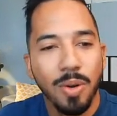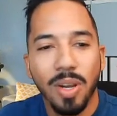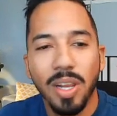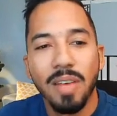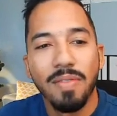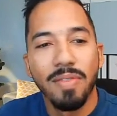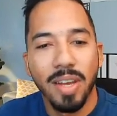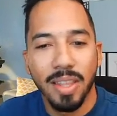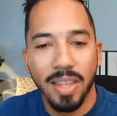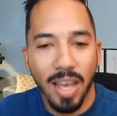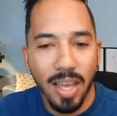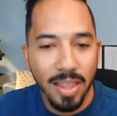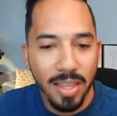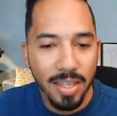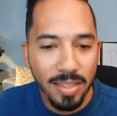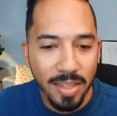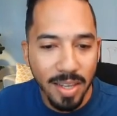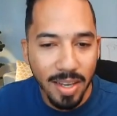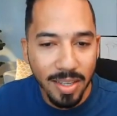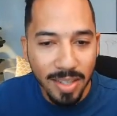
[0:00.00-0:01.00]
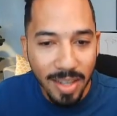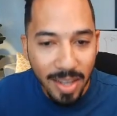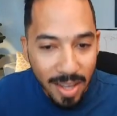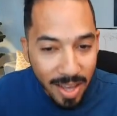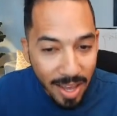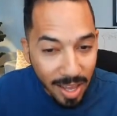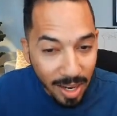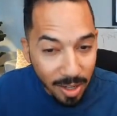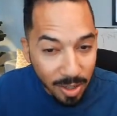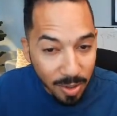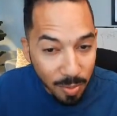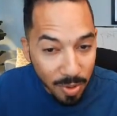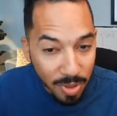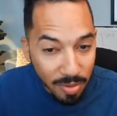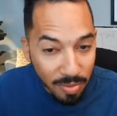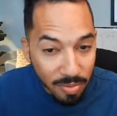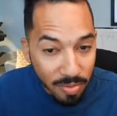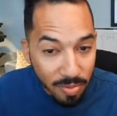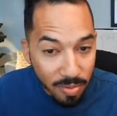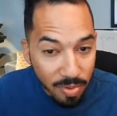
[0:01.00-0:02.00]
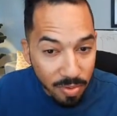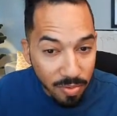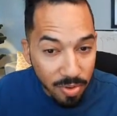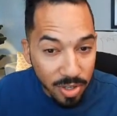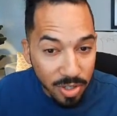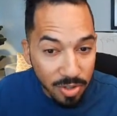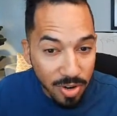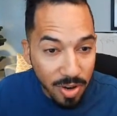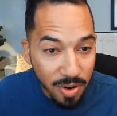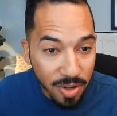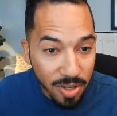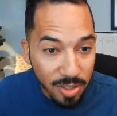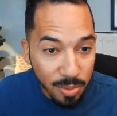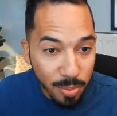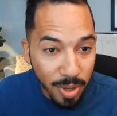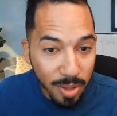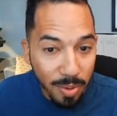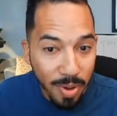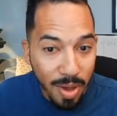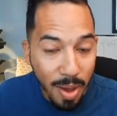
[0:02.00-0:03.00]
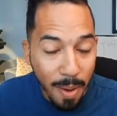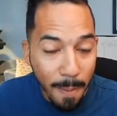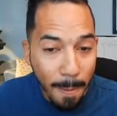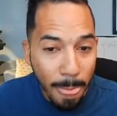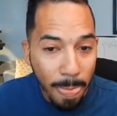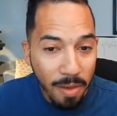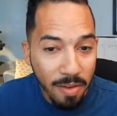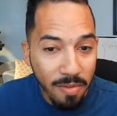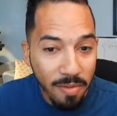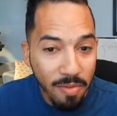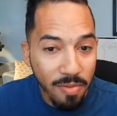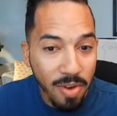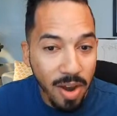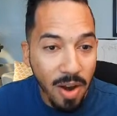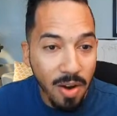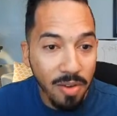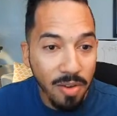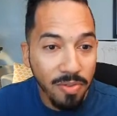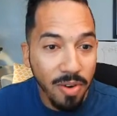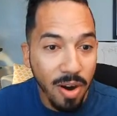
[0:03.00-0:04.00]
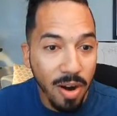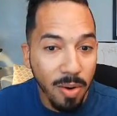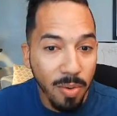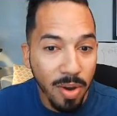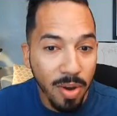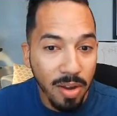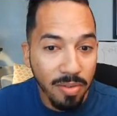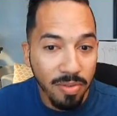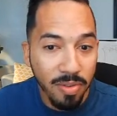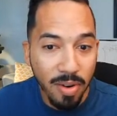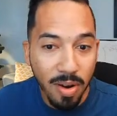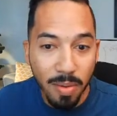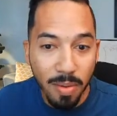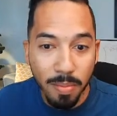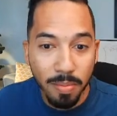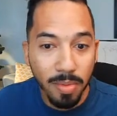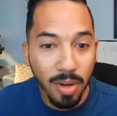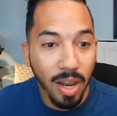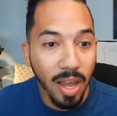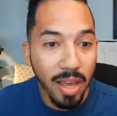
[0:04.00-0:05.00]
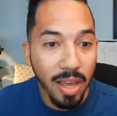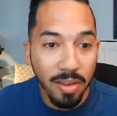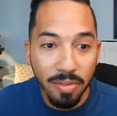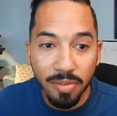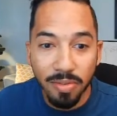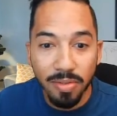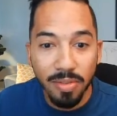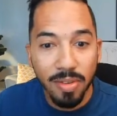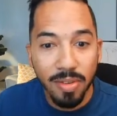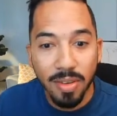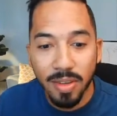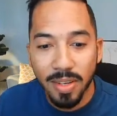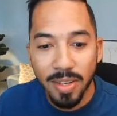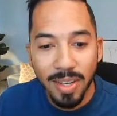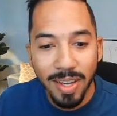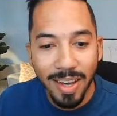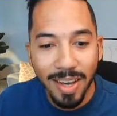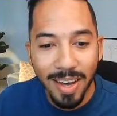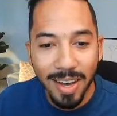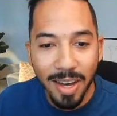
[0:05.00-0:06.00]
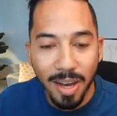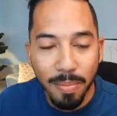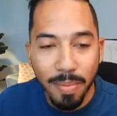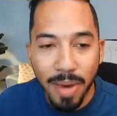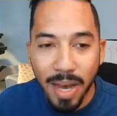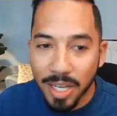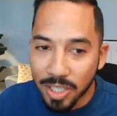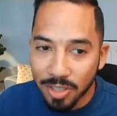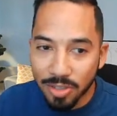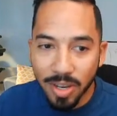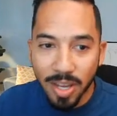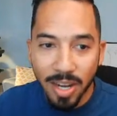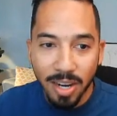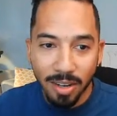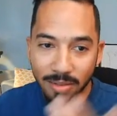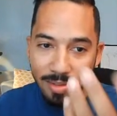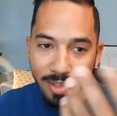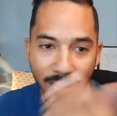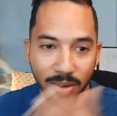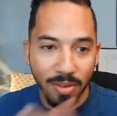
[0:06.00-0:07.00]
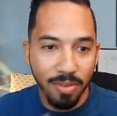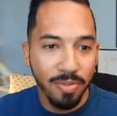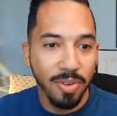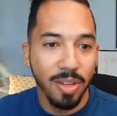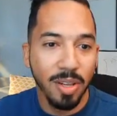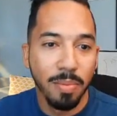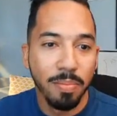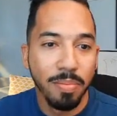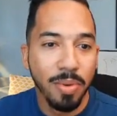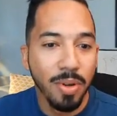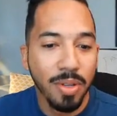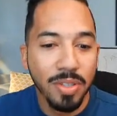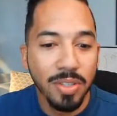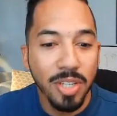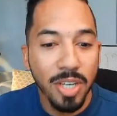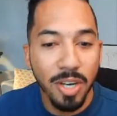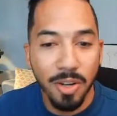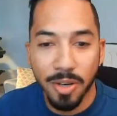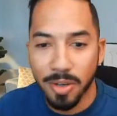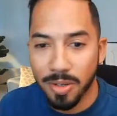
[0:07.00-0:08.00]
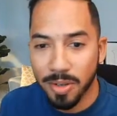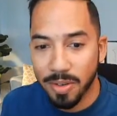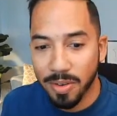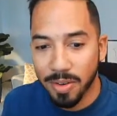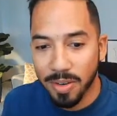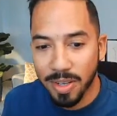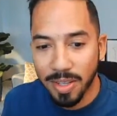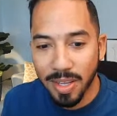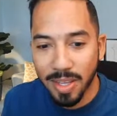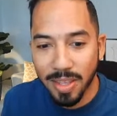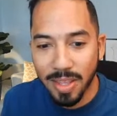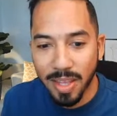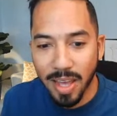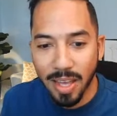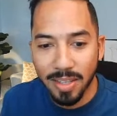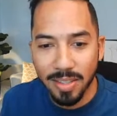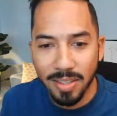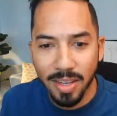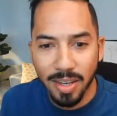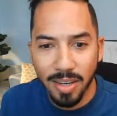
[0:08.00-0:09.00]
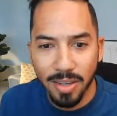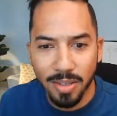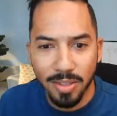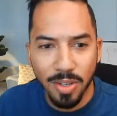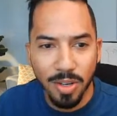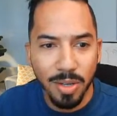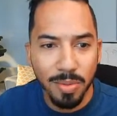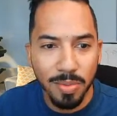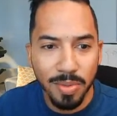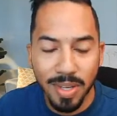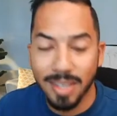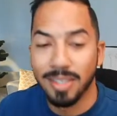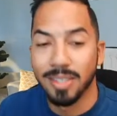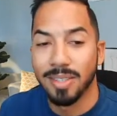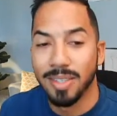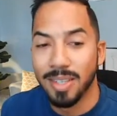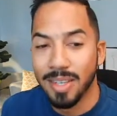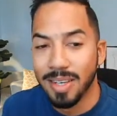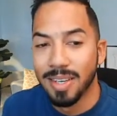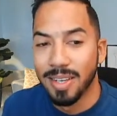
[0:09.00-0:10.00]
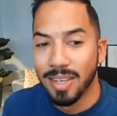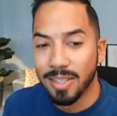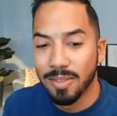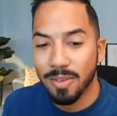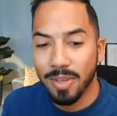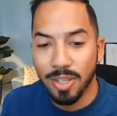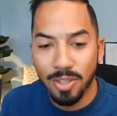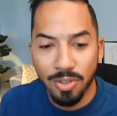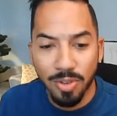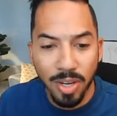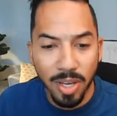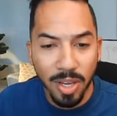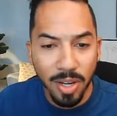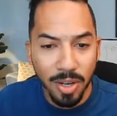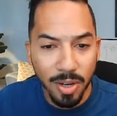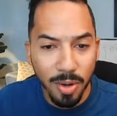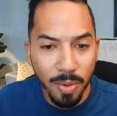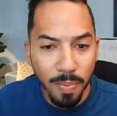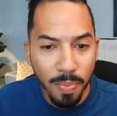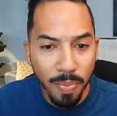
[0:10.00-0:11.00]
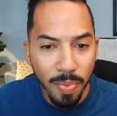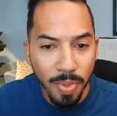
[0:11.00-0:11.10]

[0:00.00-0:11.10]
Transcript: live like that these days. And look at where the refrigerator is, by the way. Very far away from life. Imagine trying to fill a bowl of cereal in that circumstances. It's really tricky to do.